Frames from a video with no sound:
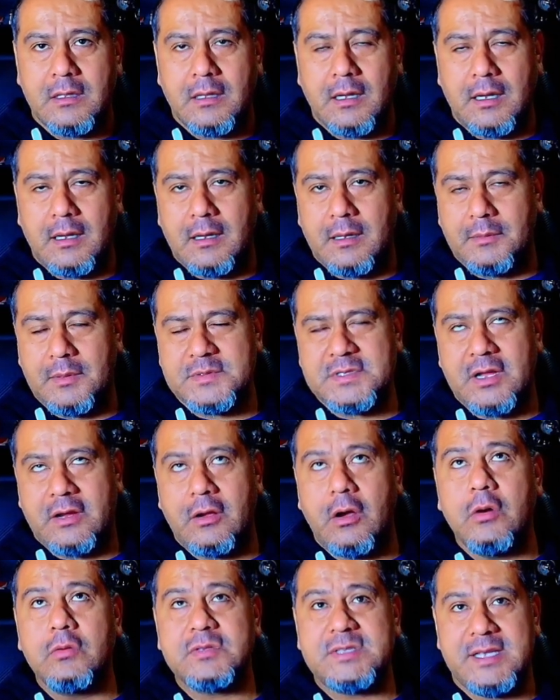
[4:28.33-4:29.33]
uh, I'm sorry,
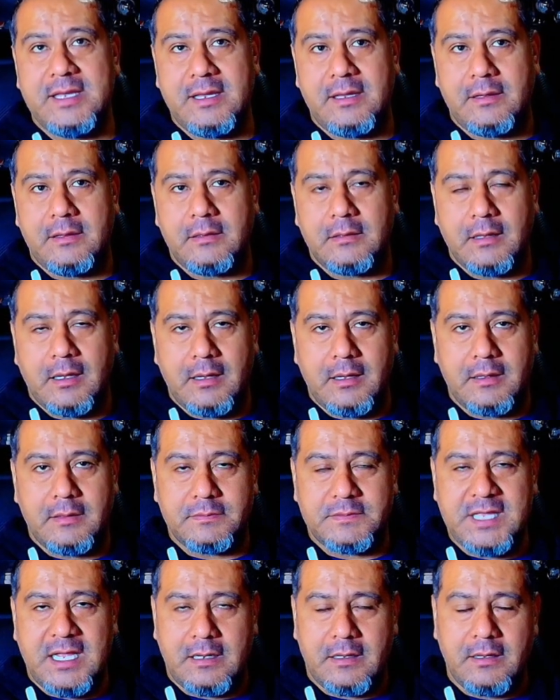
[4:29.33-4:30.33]
OT, uh,
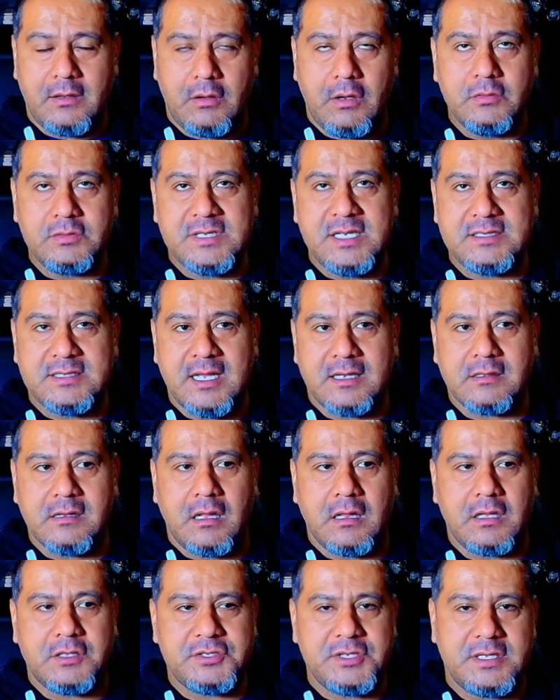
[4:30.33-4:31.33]
tech, OT
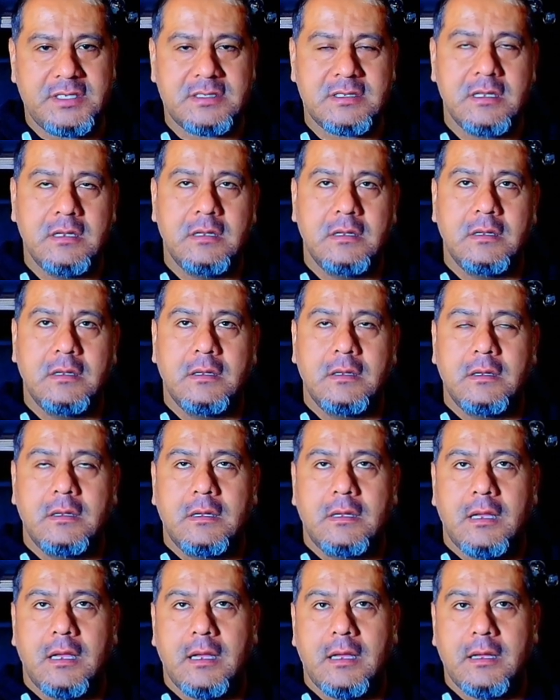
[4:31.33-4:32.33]
technologies,
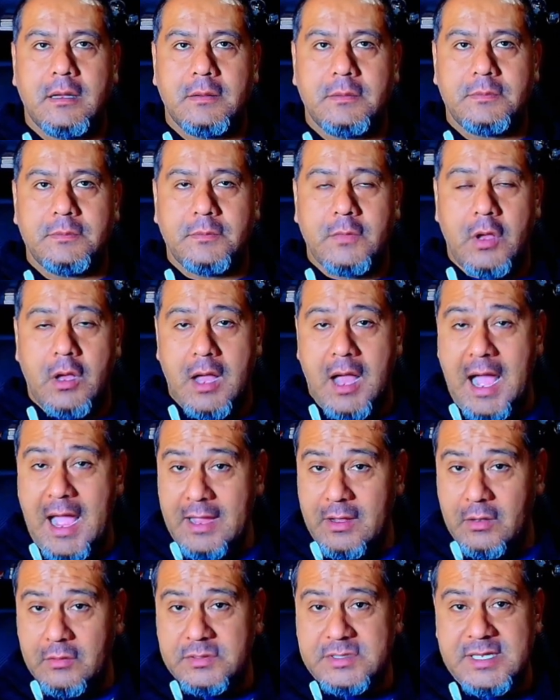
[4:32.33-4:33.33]
uh,
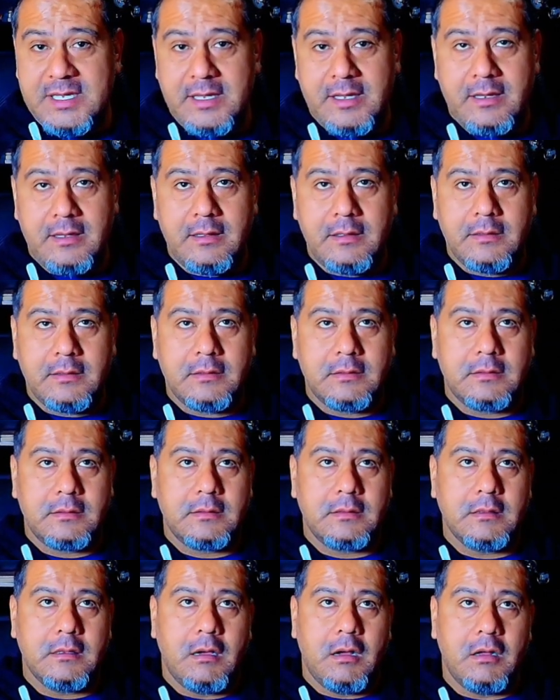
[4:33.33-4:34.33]
IoT,
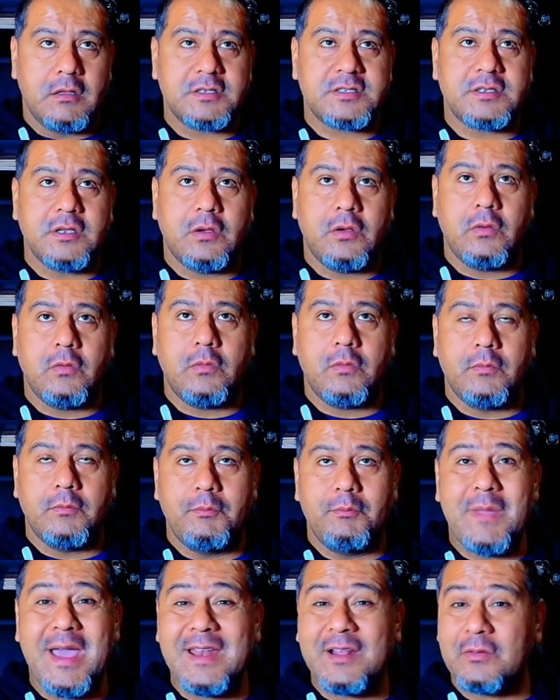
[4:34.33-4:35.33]
also
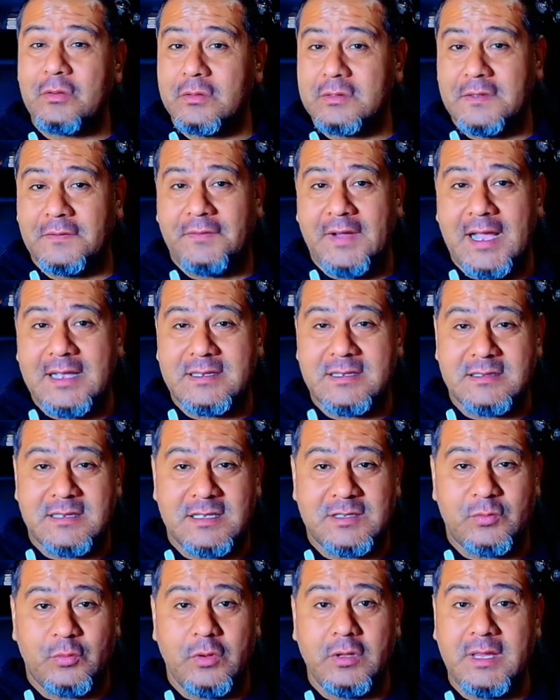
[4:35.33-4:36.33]
medical devices
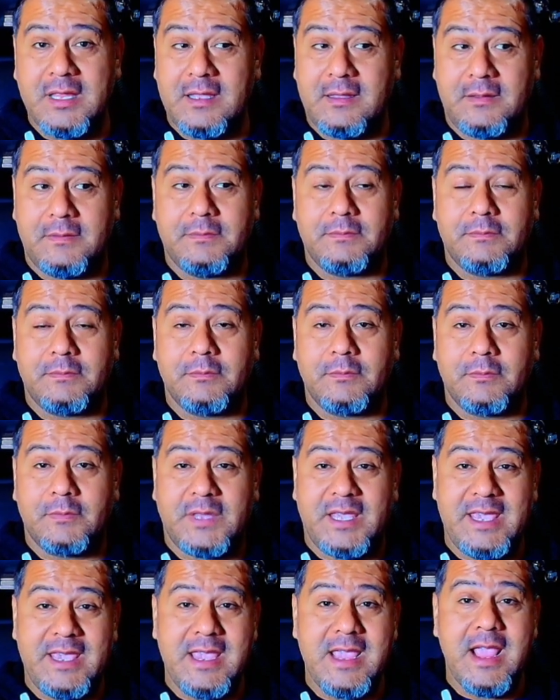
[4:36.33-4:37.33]
is really
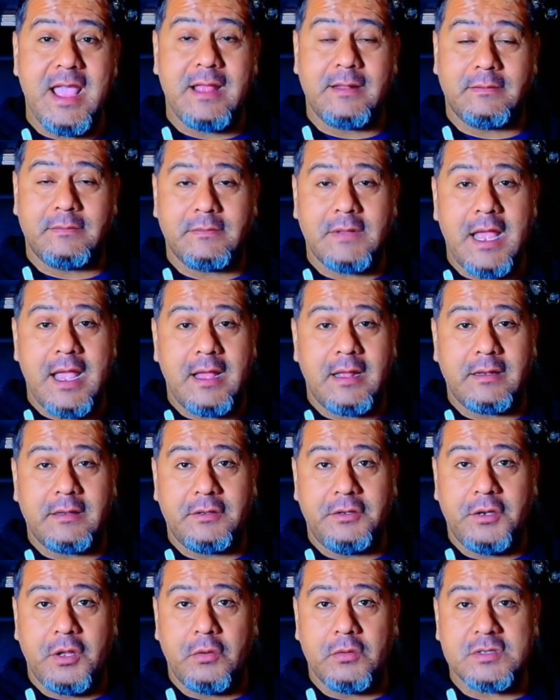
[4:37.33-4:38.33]
key and and
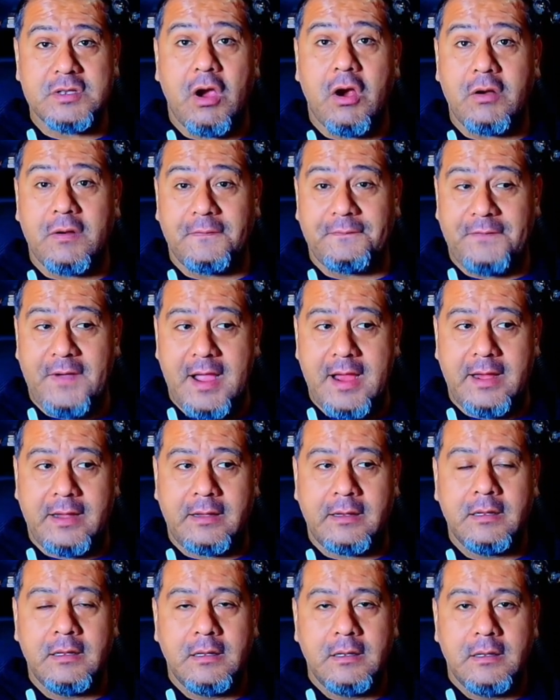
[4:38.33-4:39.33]
you know is hard to
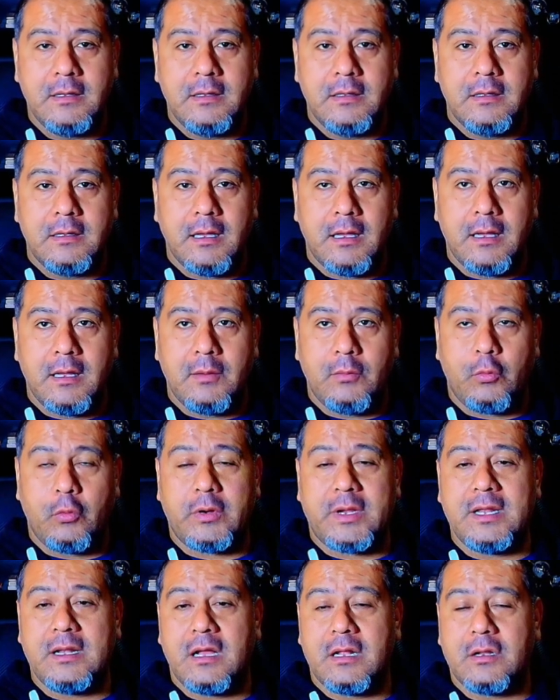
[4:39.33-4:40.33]
find. Uh,
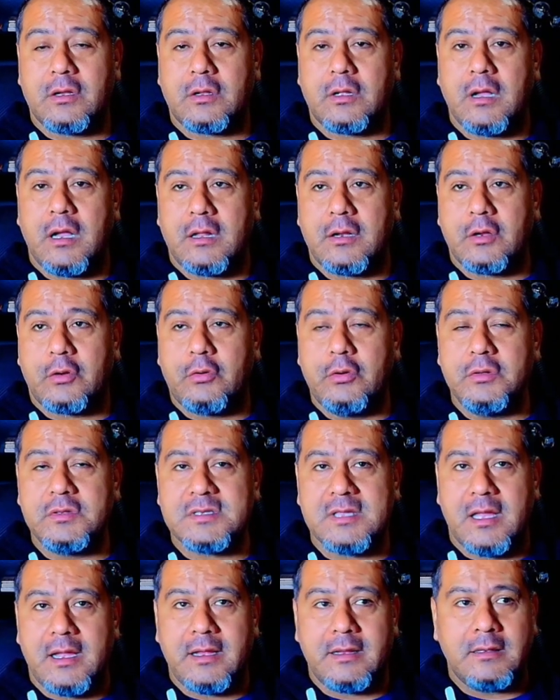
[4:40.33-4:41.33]
working on a on a cruise
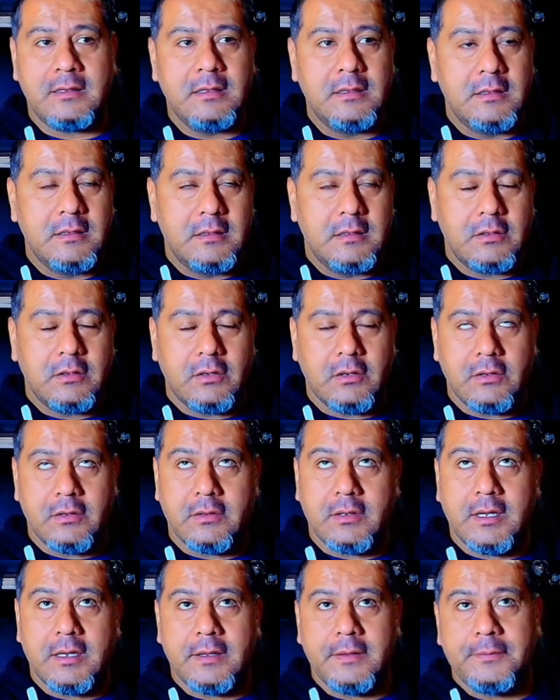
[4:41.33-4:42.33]
line
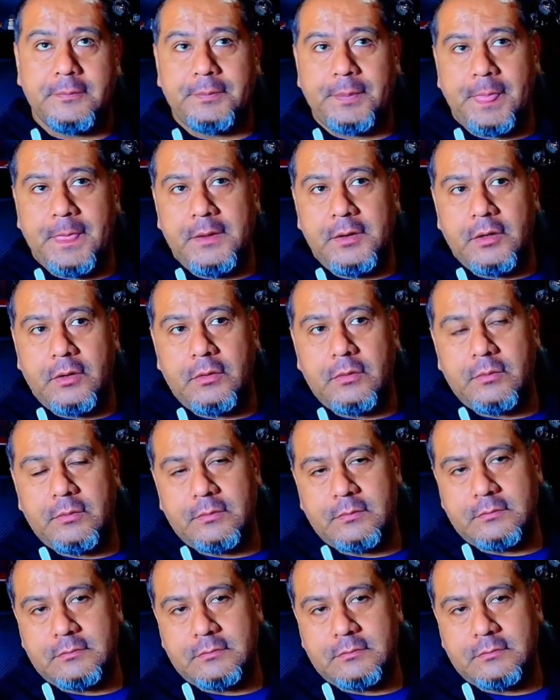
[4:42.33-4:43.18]
or uh, you know